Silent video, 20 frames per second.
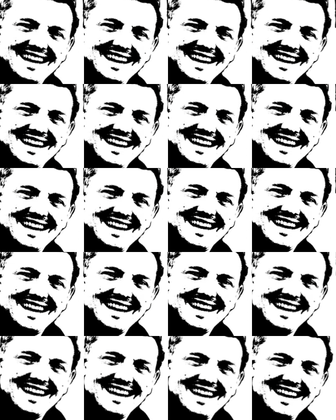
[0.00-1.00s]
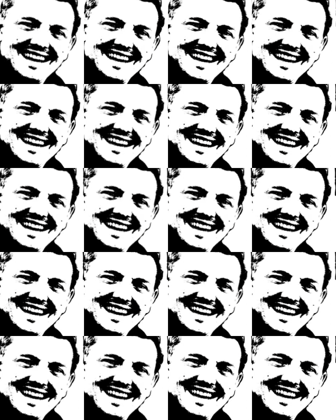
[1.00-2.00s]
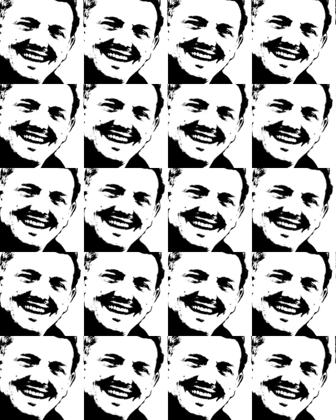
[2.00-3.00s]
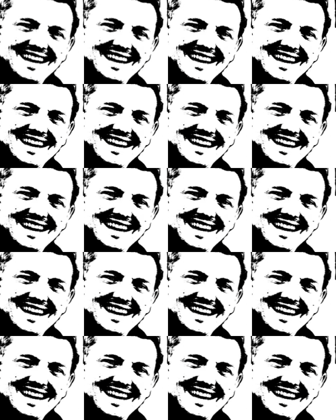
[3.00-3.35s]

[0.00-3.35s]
I think they only did 6 or 7 laps under green flag.